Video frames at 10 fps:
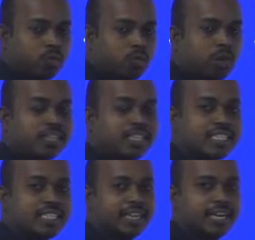For
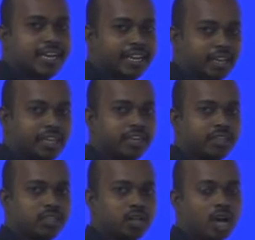these
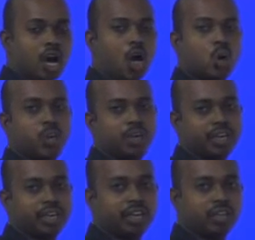techniques, how you
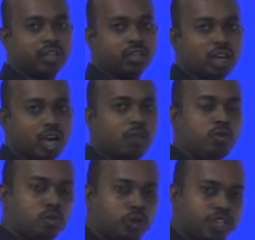can
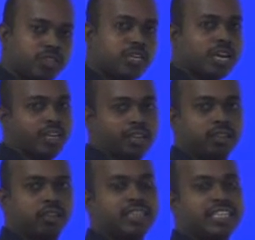able to designing
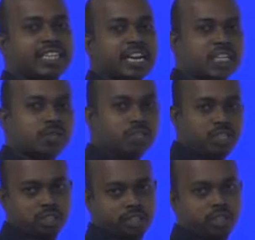the
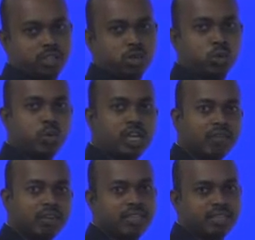transmitters to
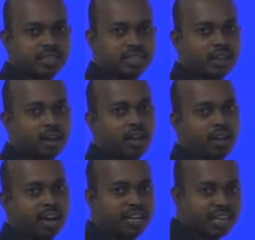deliver the signal
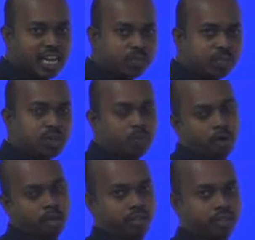at a transmitter
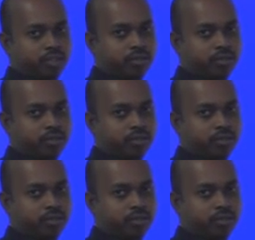point.